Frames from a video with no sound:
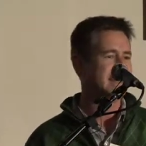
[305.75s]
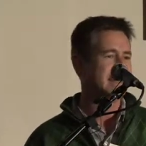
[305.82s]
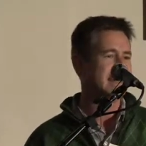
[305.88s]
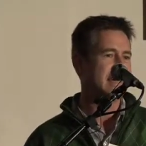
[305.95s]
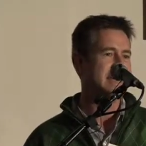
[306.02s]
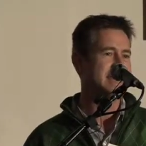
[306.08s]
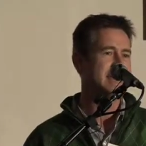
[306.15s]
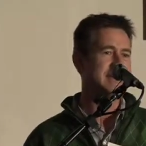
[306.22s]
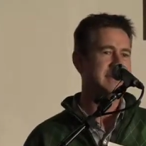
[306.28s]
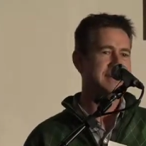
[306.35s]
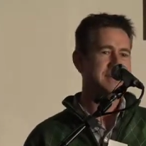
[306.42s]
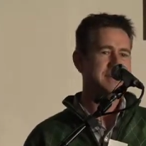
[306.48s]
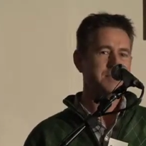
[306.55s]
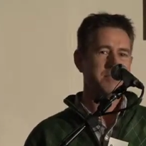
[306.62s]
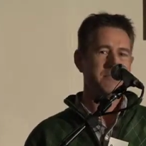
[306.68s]
It had,
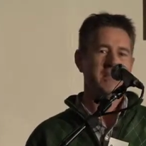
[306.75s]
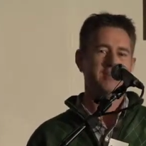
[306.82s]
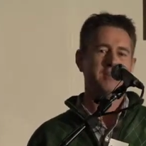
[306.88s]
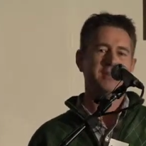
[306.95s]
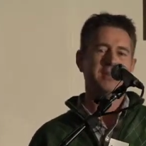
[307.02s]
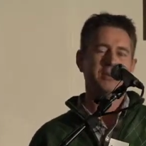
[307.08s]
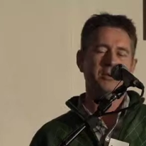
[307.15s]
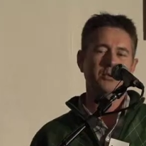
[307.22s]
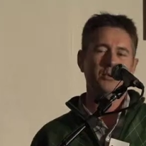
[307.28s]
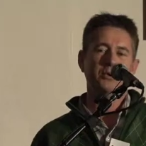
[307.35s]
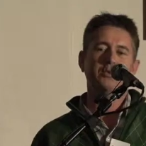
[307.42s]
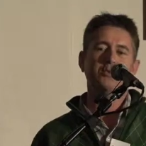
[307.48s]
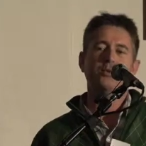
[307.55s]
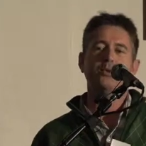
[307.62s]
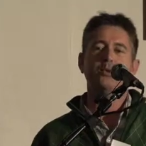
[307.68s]
we
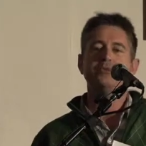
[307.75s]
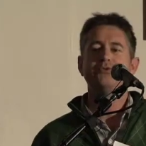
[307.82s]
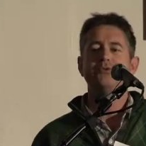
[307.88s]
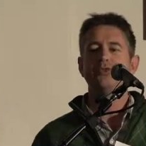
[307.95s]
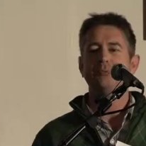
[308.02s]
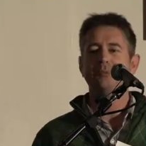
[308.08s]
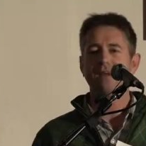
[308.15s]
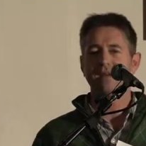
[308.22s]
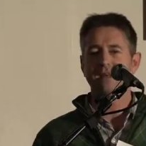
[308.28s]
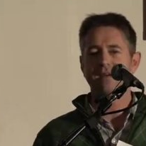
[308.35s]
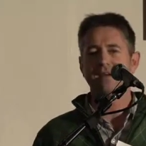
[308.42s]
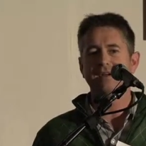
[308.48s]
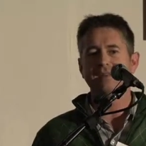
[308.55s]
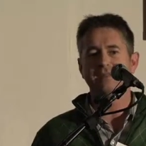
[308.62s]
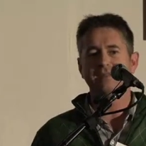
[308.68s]
could wish for a better
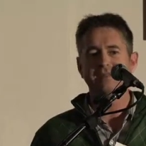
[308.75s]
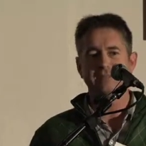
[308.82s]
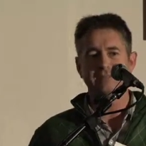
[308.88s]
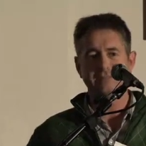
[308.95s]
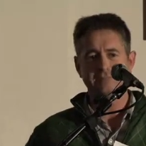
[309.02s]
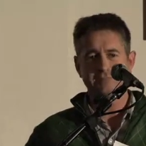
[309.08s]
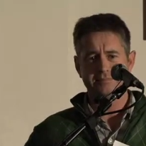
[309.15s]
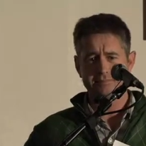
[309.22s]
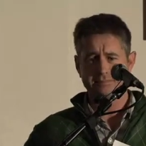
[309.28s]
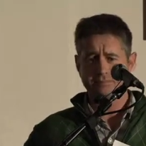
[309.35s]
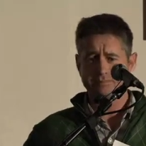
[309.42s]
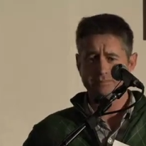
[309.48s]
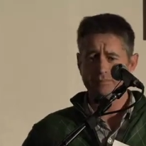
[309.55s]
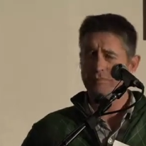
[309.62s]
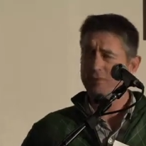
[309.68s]
client than
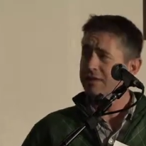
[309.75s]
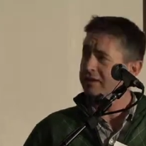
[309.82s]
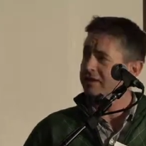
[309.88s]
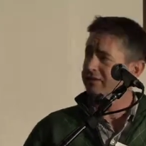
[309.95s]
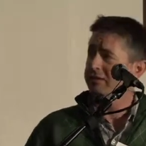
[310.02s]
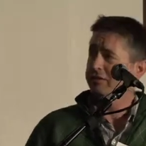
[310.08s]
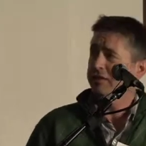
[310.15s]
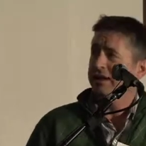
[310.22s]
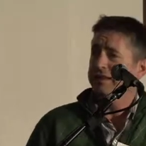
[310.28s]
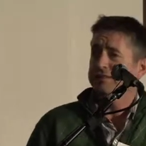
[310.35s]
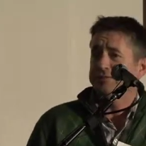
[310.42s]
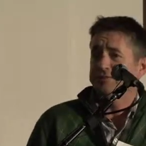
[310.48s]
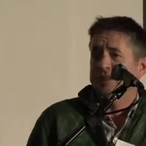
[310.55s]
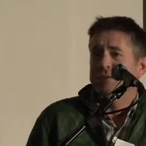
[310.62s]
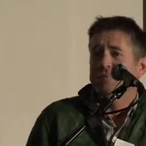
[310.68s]
the
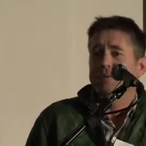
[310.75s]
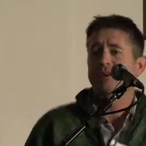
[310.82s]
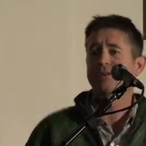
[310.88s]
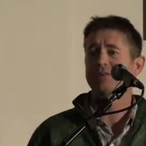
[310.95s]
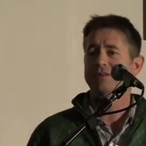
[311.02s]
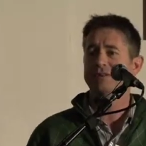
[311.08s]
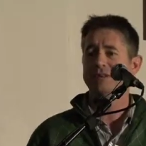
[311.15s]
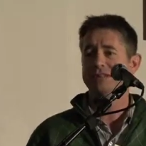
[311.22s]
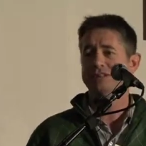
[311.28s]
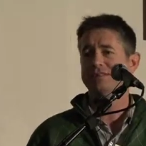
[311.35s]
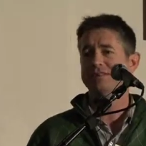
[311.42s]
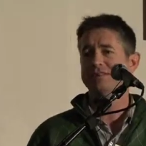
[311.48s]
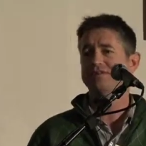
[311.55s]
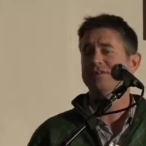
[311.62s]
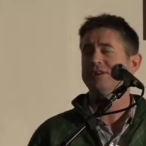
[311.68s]
Creative Cape Town initiative.